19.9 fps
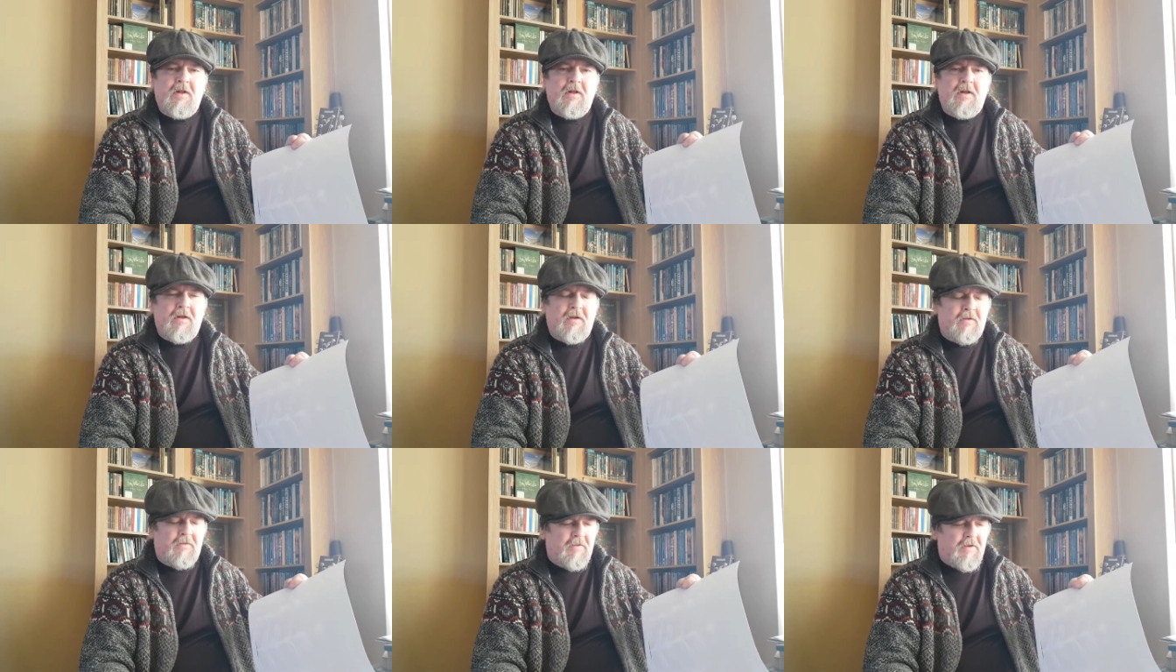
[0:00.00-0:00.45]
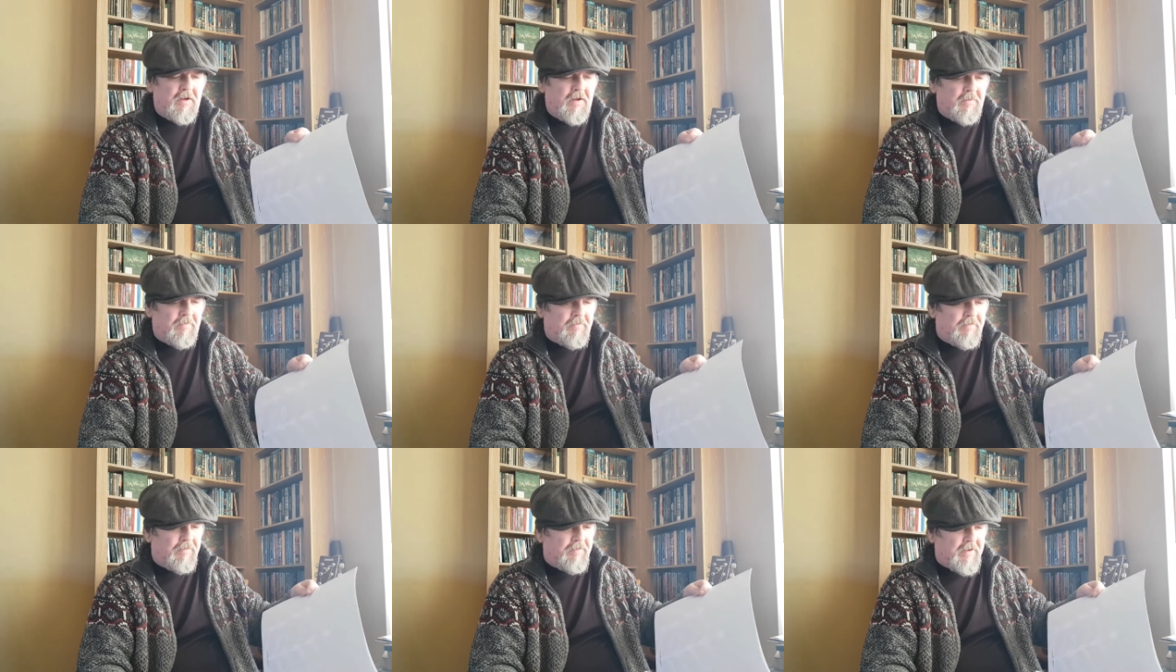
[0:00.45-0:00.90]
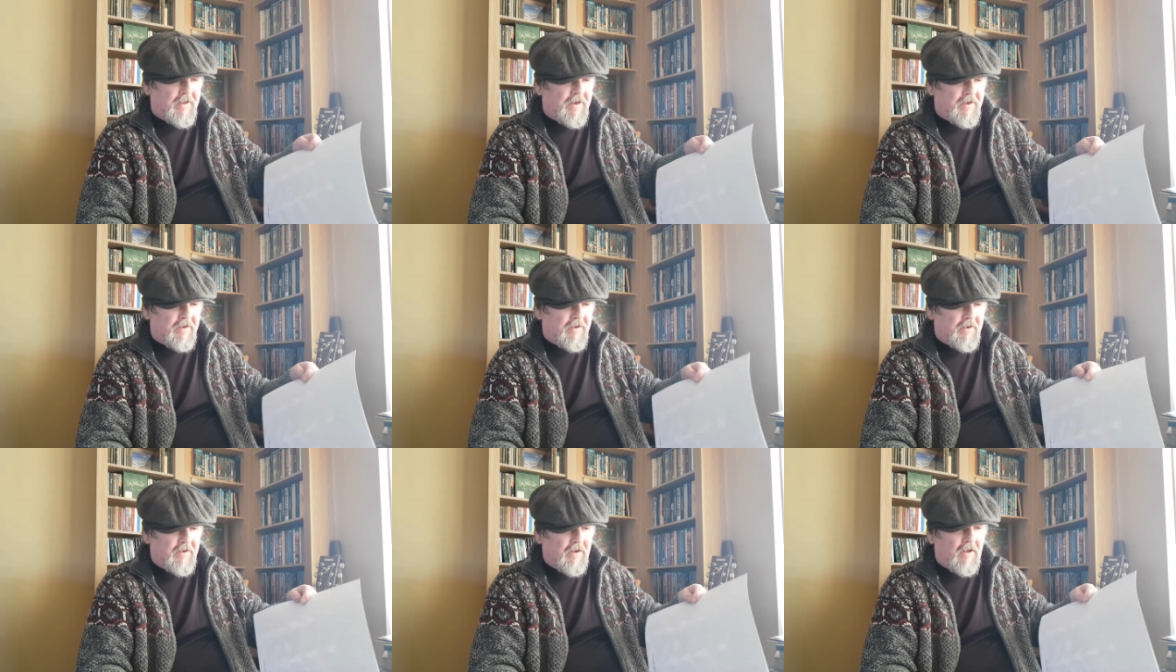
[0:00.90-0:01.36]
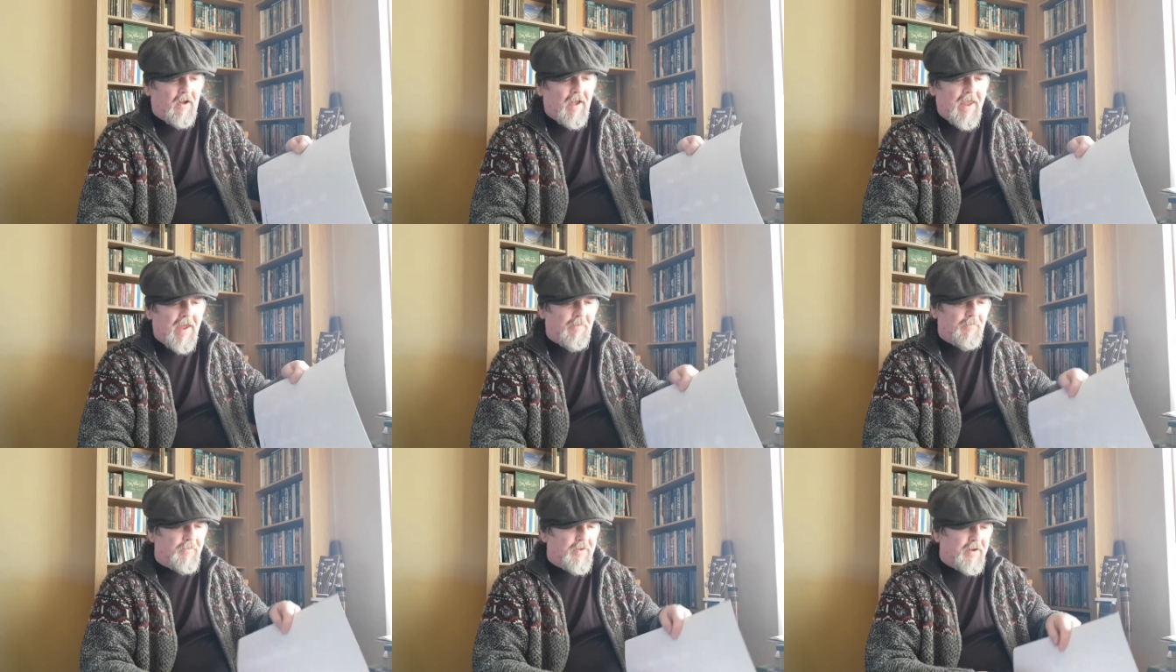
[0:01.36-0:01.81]
who played on it. I
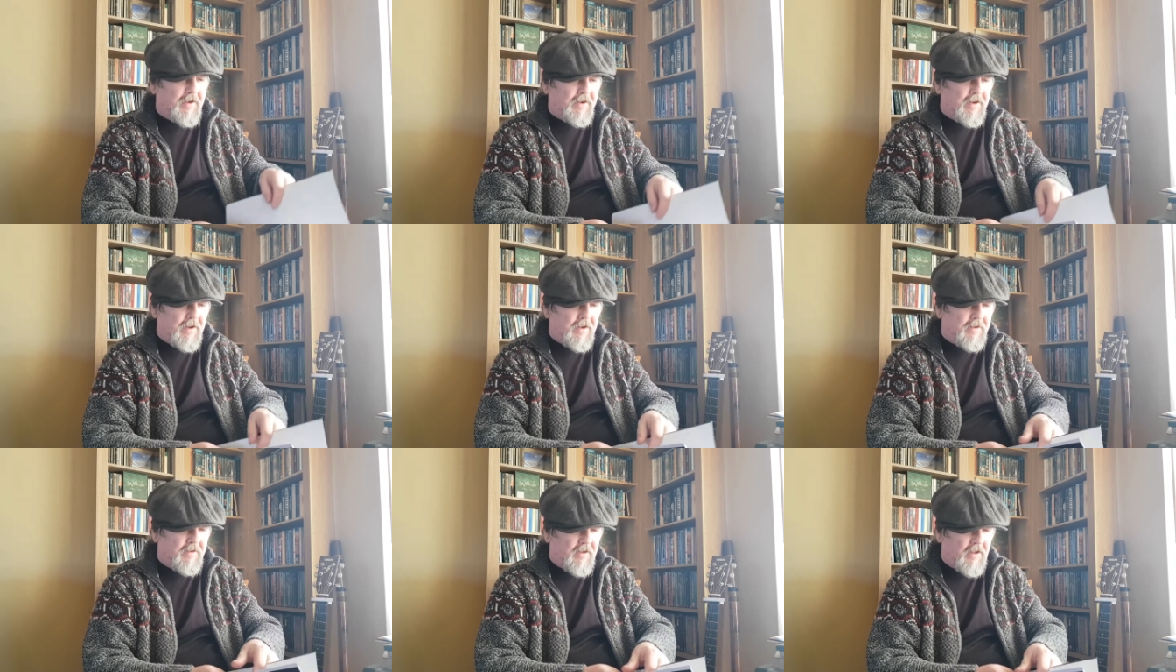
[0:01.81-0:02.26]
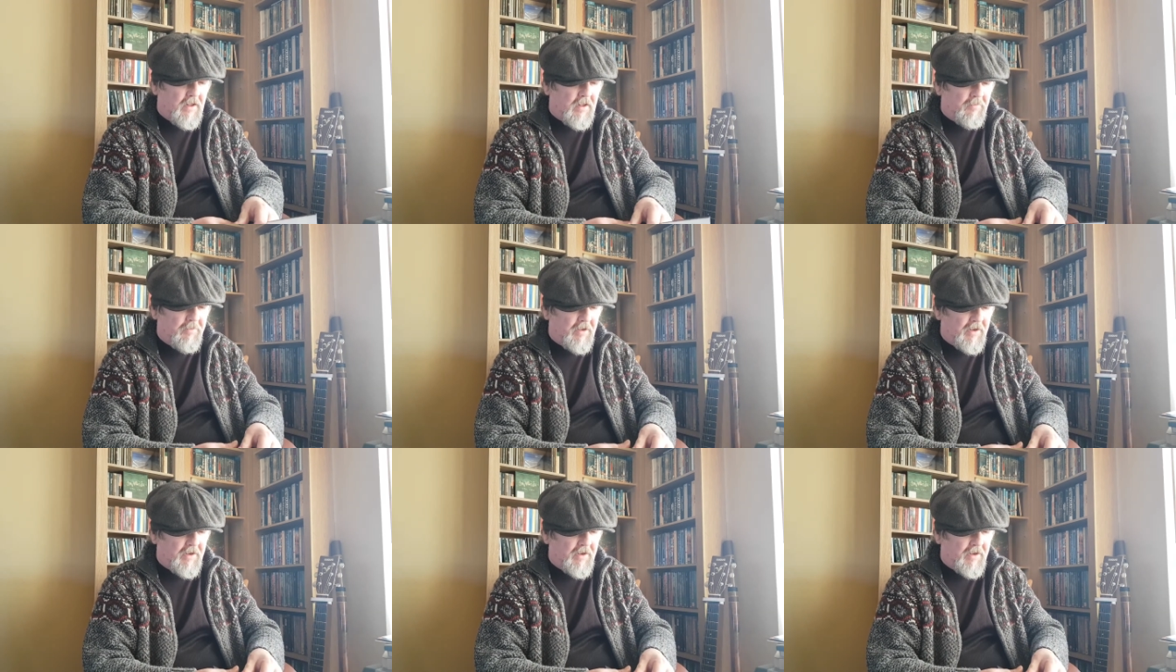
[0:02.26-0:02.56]
have read it, and I'll be